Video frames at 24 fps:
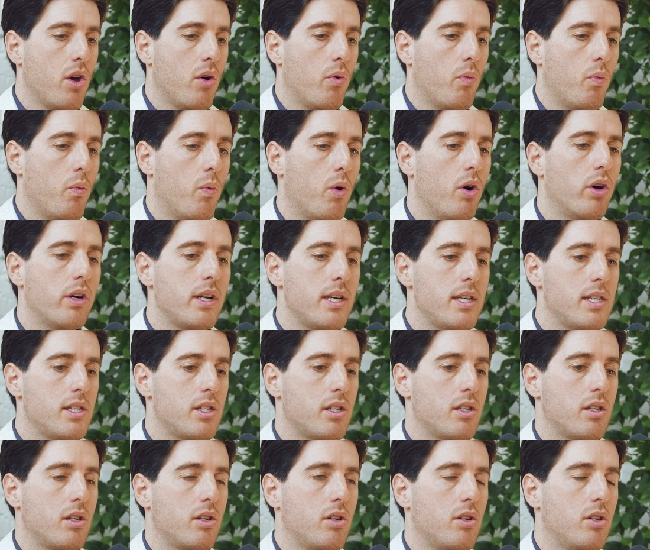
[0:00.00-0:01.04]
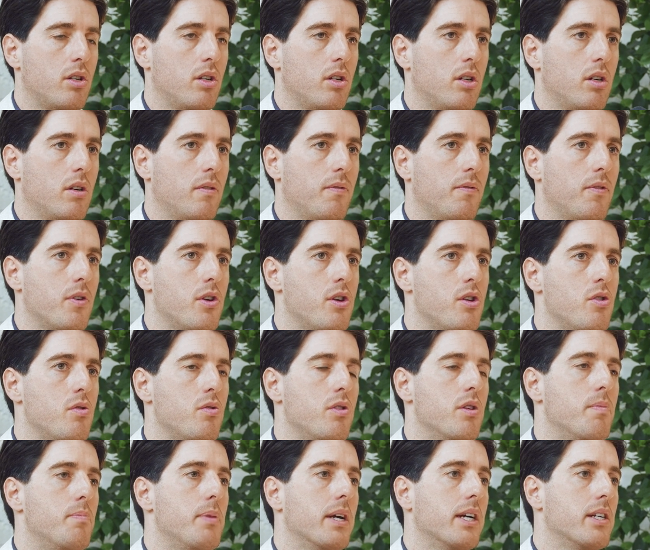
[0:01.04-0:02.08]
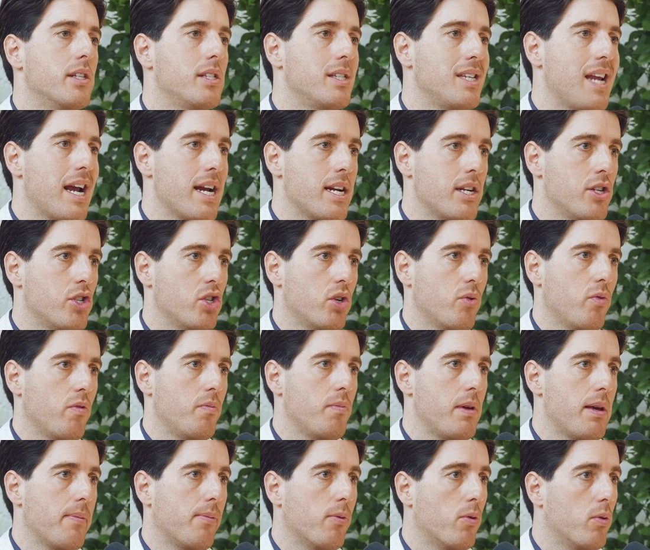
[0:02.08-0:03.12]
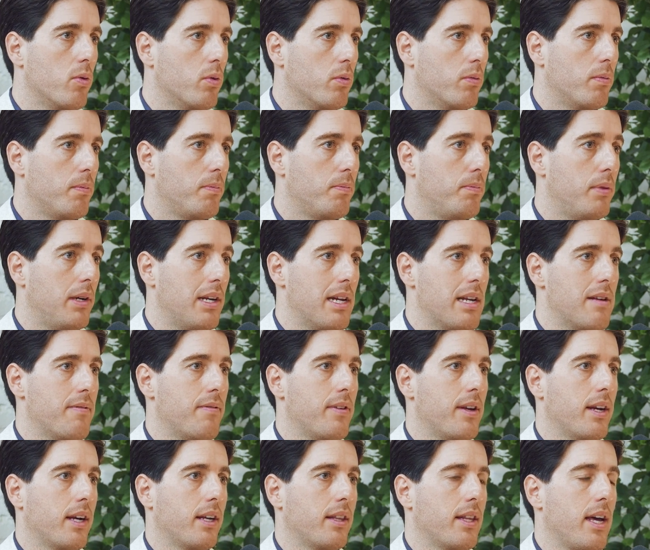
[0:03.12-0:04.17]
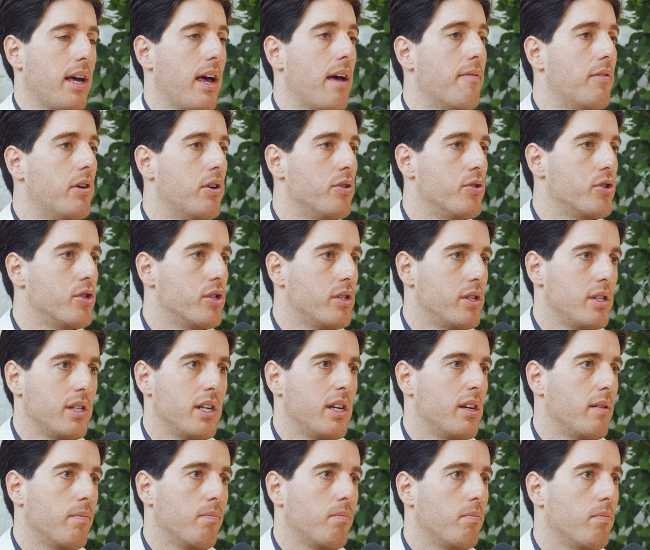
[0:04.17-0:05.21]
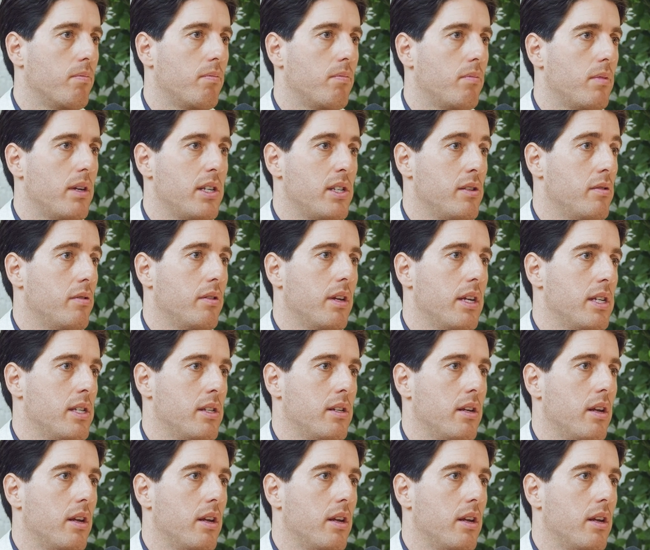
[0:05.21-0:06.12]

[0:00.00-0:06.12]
What is, for you, the biggest danger with people believing that evolution didn't isn't isn't